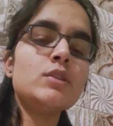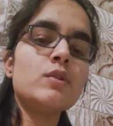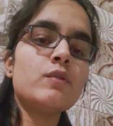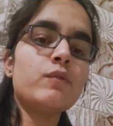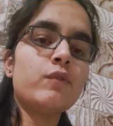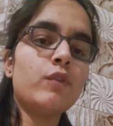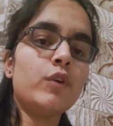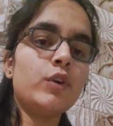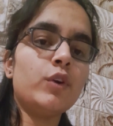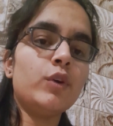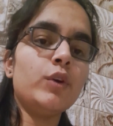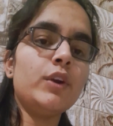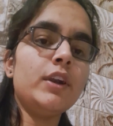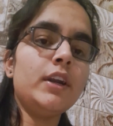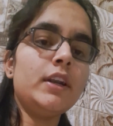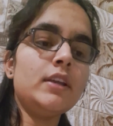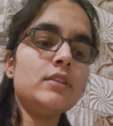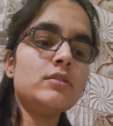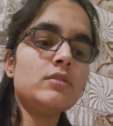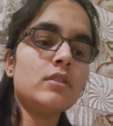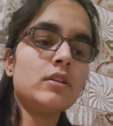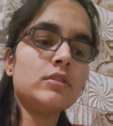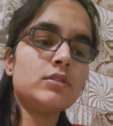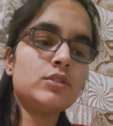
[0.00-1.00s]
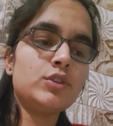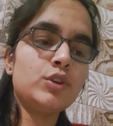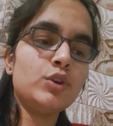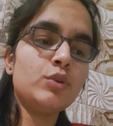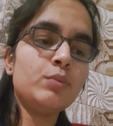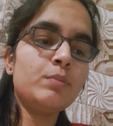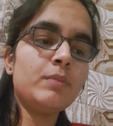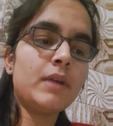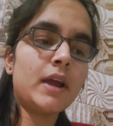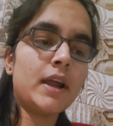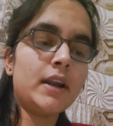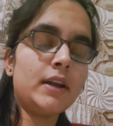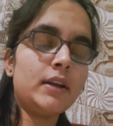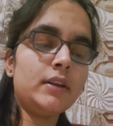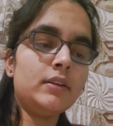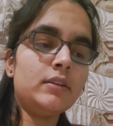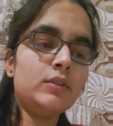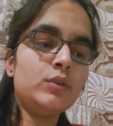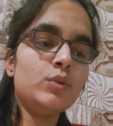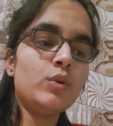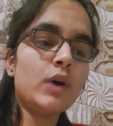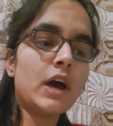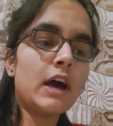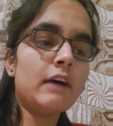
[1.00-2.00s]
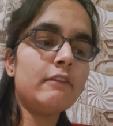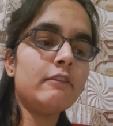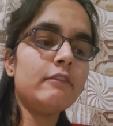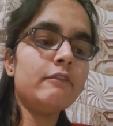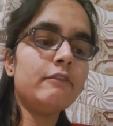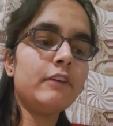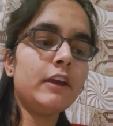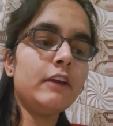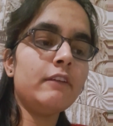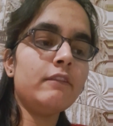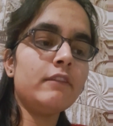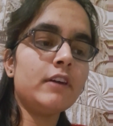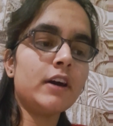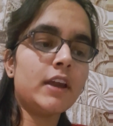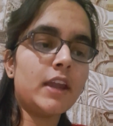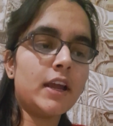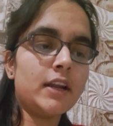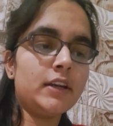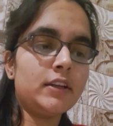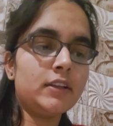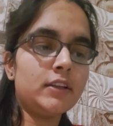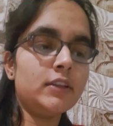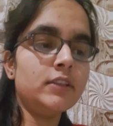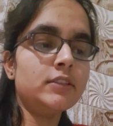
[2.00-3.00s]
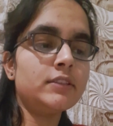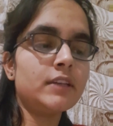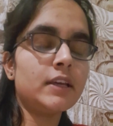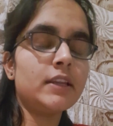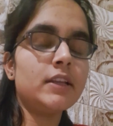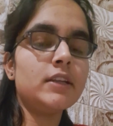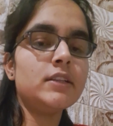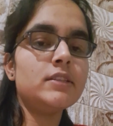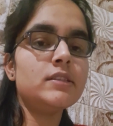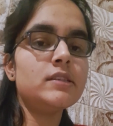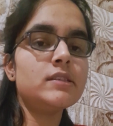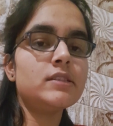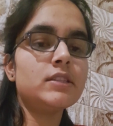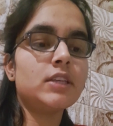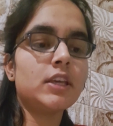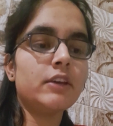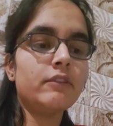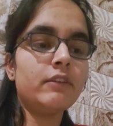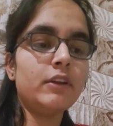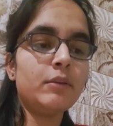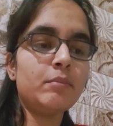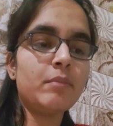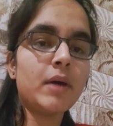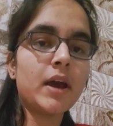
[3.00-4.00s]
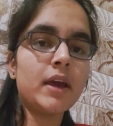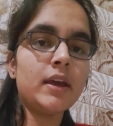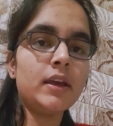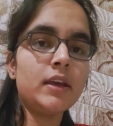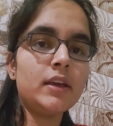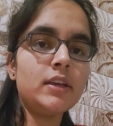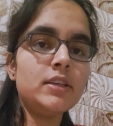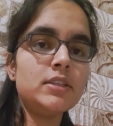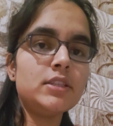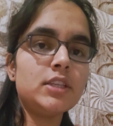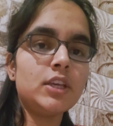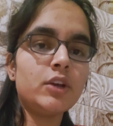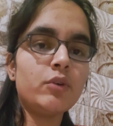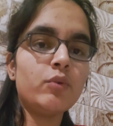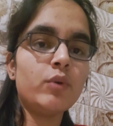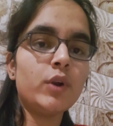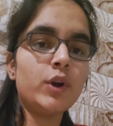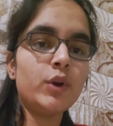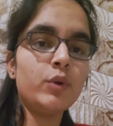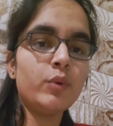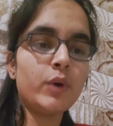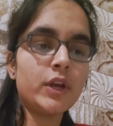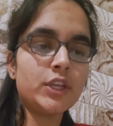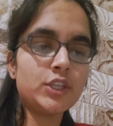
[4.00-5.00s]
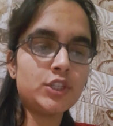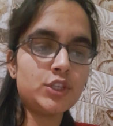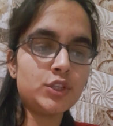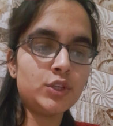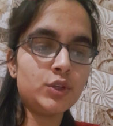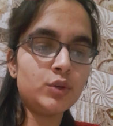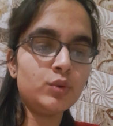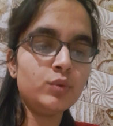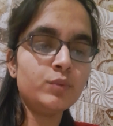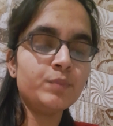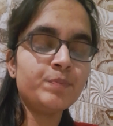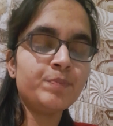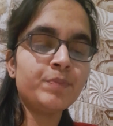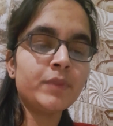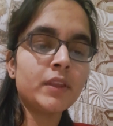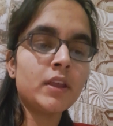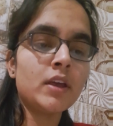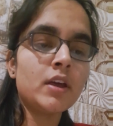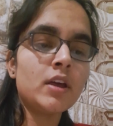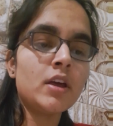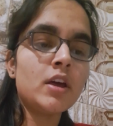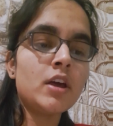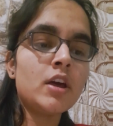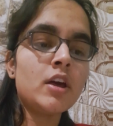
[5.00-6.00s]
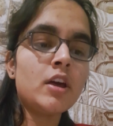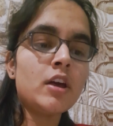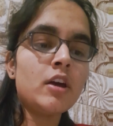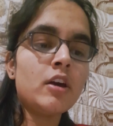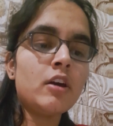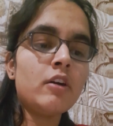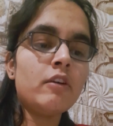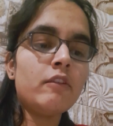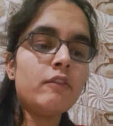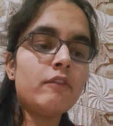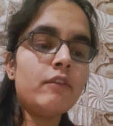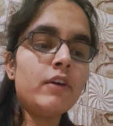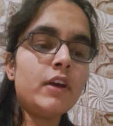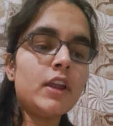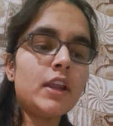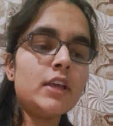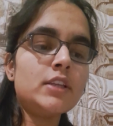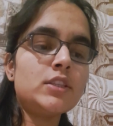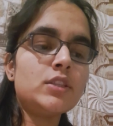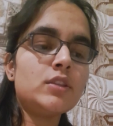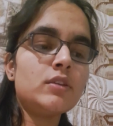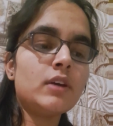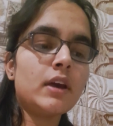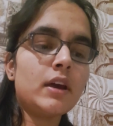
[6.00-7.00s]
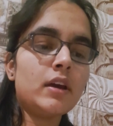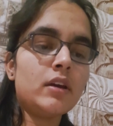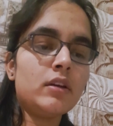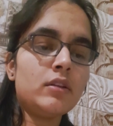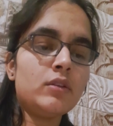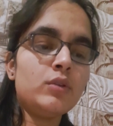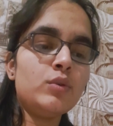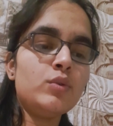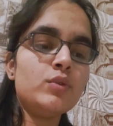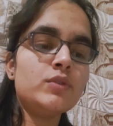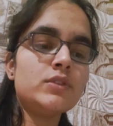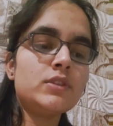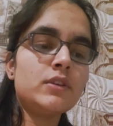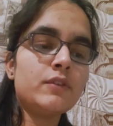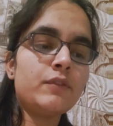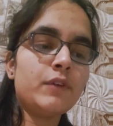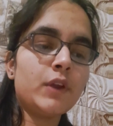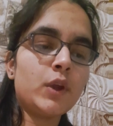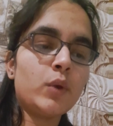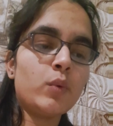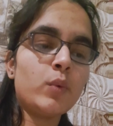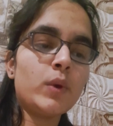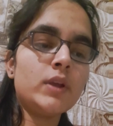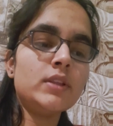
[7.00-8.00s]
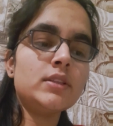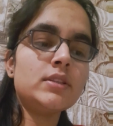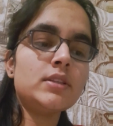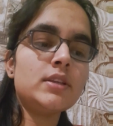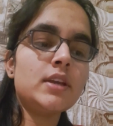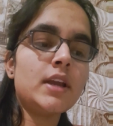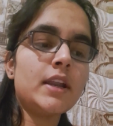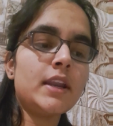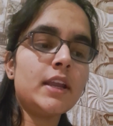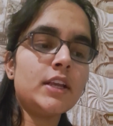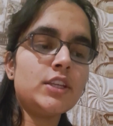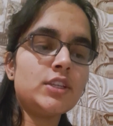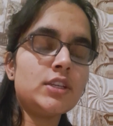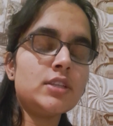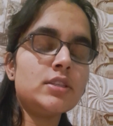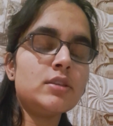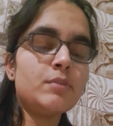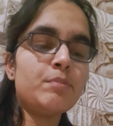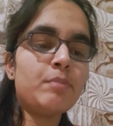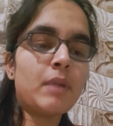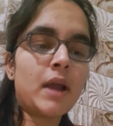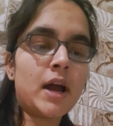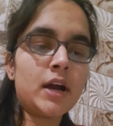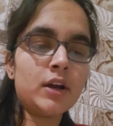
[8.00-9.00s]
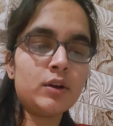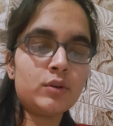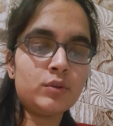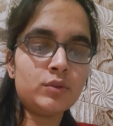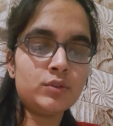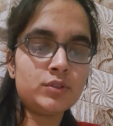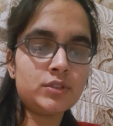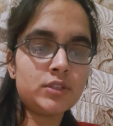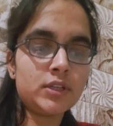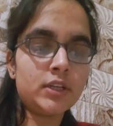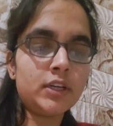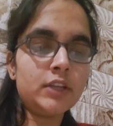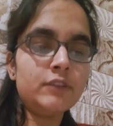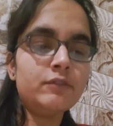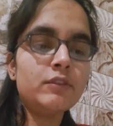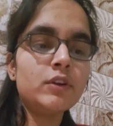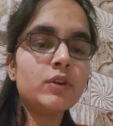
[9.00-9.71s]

of photon, it is assumed that to have a wave character, its energy is given by E is equal to h nu, whereas the nu is the frequency and h is the Planck constant.